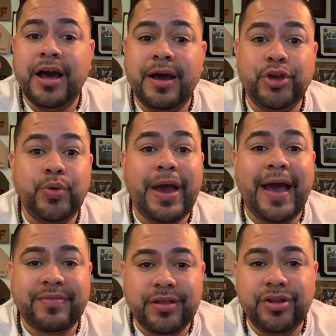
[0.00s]
You
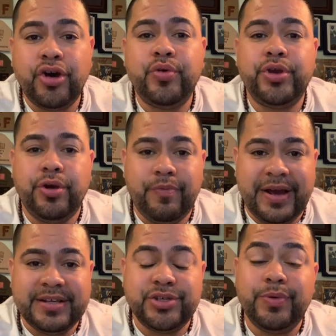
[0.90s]
have to know your
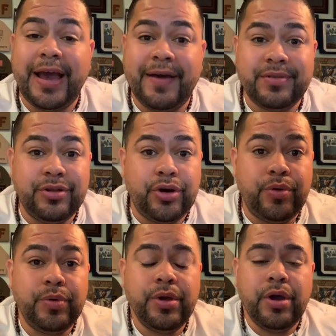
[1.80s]
rights. You have to
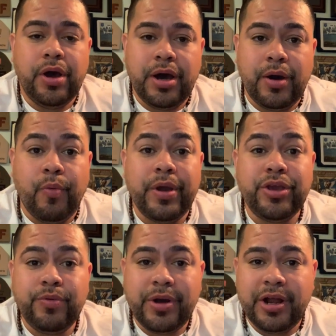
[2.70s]
know when
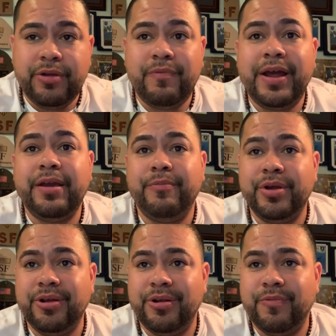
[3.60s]
you are in the right and
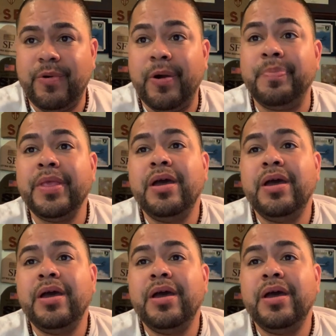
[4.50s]
when you're in the wrong.